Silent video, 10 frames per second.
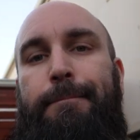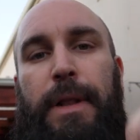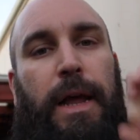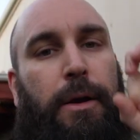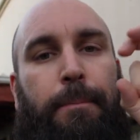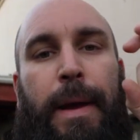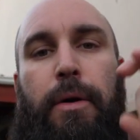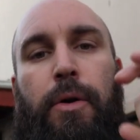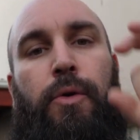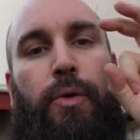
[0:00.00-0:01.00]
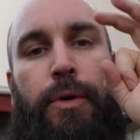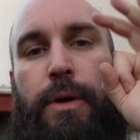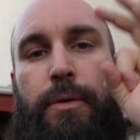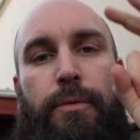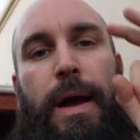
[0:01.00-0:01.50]
like paracord,
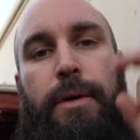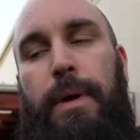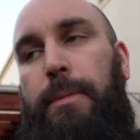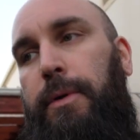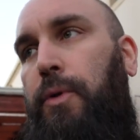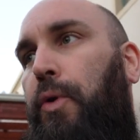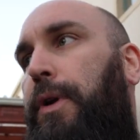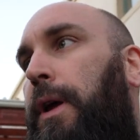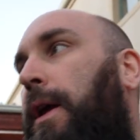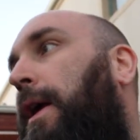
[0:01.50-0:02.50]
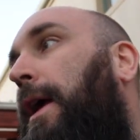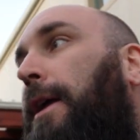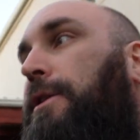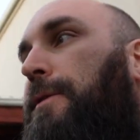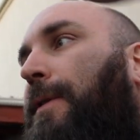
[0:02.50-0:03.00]
round rubber cord,
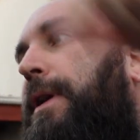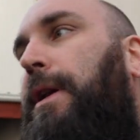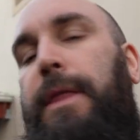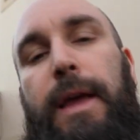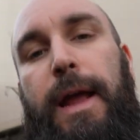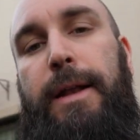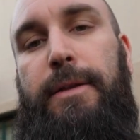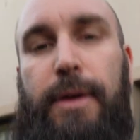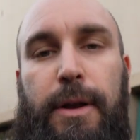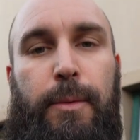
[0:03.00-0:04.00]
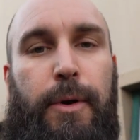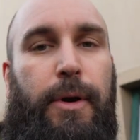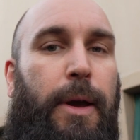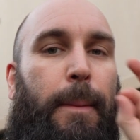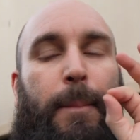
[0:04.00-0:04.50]
and just fit it in there, and it's going to
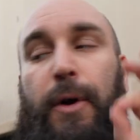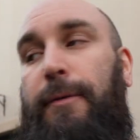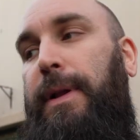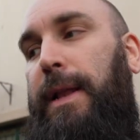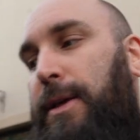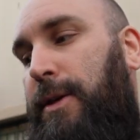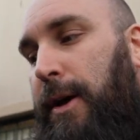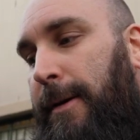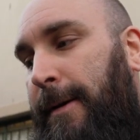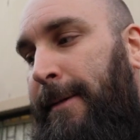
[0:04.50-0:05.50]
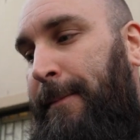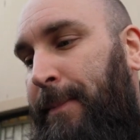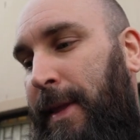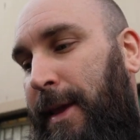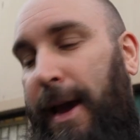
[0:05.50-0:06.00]
work perfectly. So
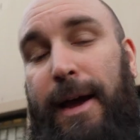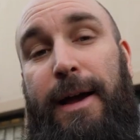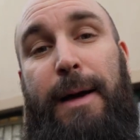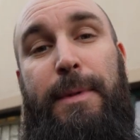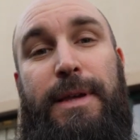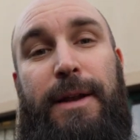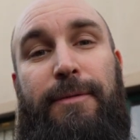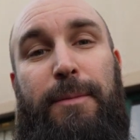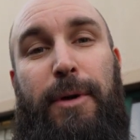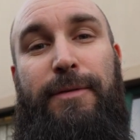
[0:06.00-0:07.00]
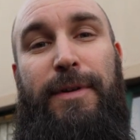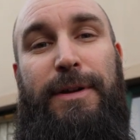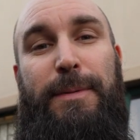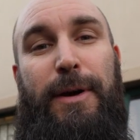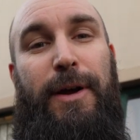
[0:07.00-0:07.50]
yeah, I'm excited for the breakfast
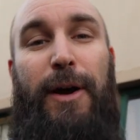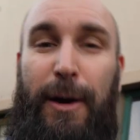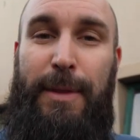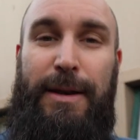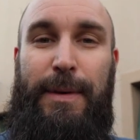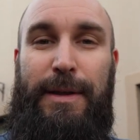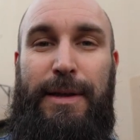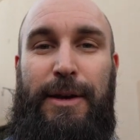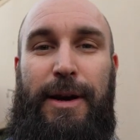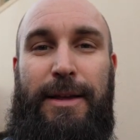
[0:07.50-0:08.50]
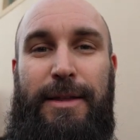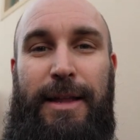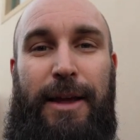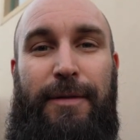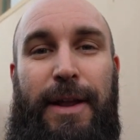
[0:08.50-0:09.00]
run tomorrow. Hope that we'll see you guys in
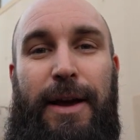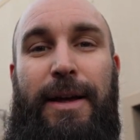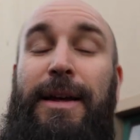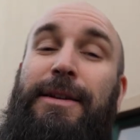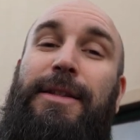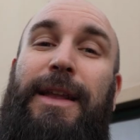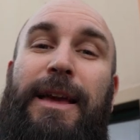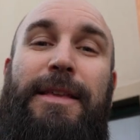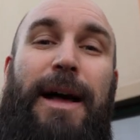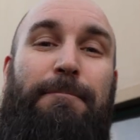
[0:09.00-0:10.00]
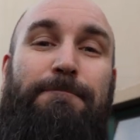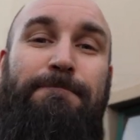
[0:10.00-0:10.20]
the next video. Till the next time,